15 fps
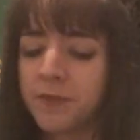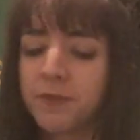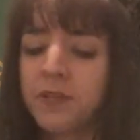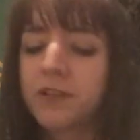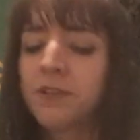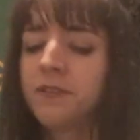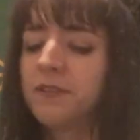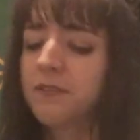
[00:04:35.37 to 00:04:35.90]
I
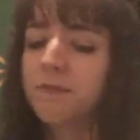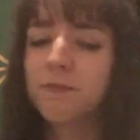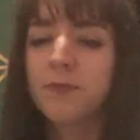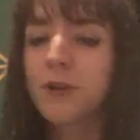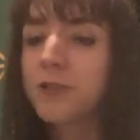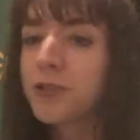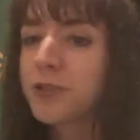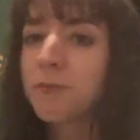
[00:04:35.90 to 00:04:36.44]
mean,
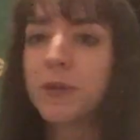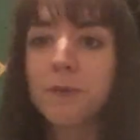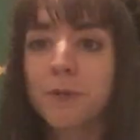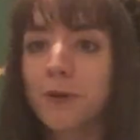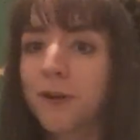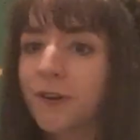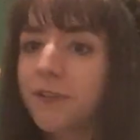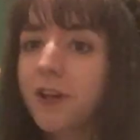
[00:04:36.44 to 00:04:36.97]
most
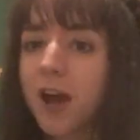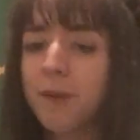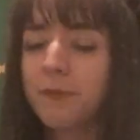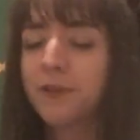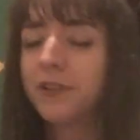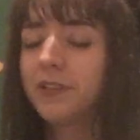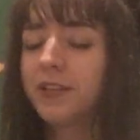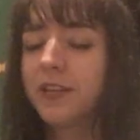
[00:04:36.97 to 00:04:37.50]
people are
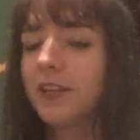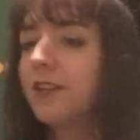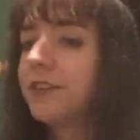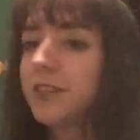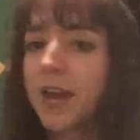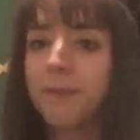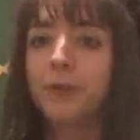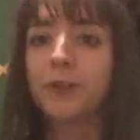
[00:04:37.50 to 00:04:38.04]
nominally
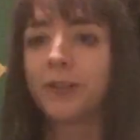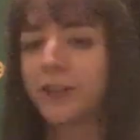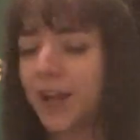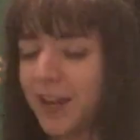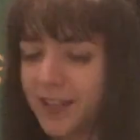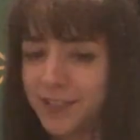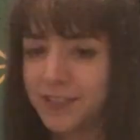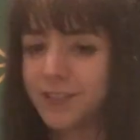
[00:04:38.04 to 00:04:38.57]

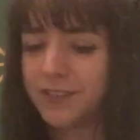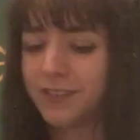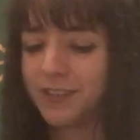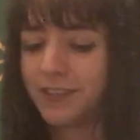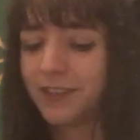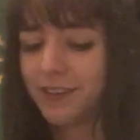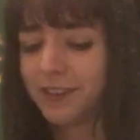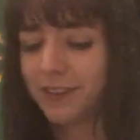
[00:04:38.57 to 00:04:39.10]
Democrats
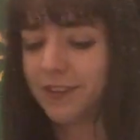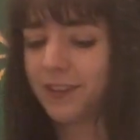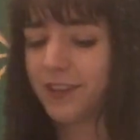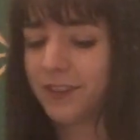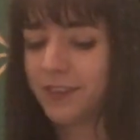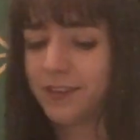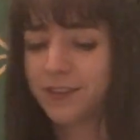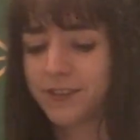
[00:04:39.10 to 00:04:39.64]

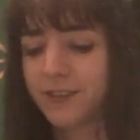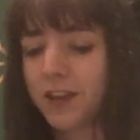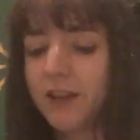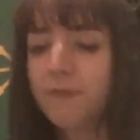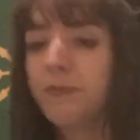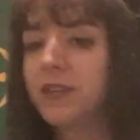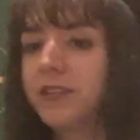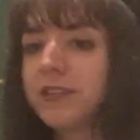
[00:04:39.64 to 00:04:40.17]
in this kind
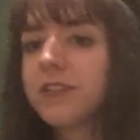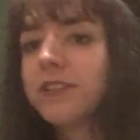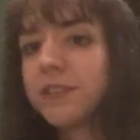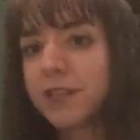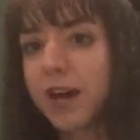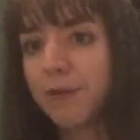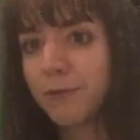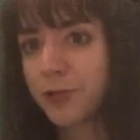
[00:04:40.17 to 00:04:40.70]
of media
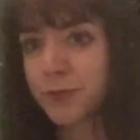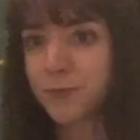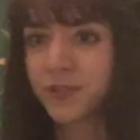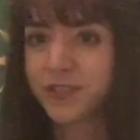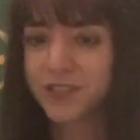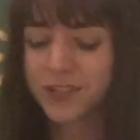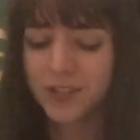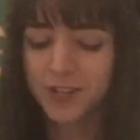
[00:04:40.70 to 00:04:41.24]

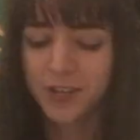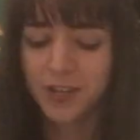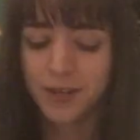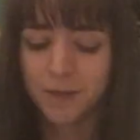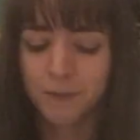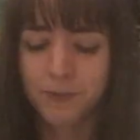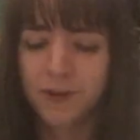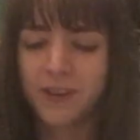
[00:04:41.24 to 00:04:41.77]
establishment,
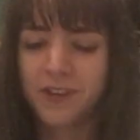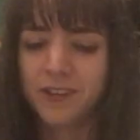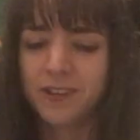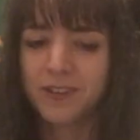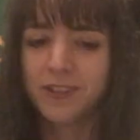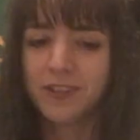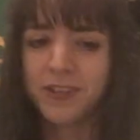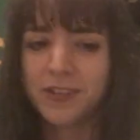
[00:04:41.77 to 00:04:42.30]

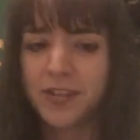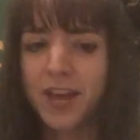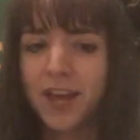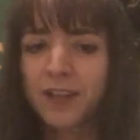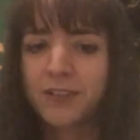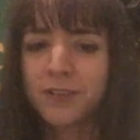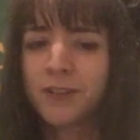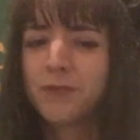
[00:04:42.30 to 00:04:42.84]
but the
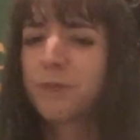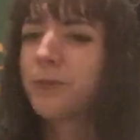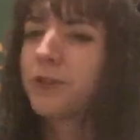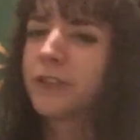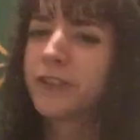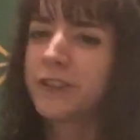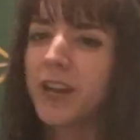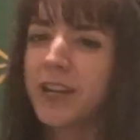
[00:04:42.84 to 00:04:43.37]
attacks on
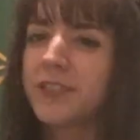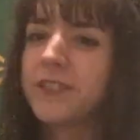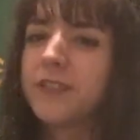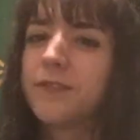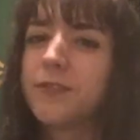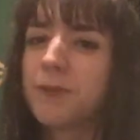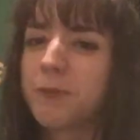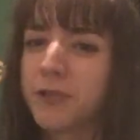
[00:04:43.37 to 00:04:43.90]

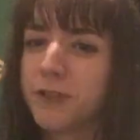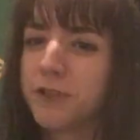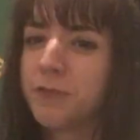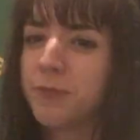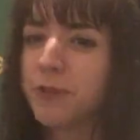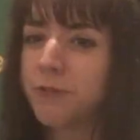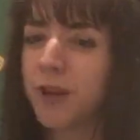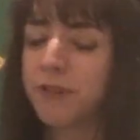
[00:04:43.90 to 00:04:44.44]
progressives appear to
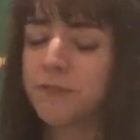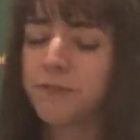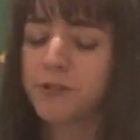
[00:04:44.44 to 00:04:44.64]
be rather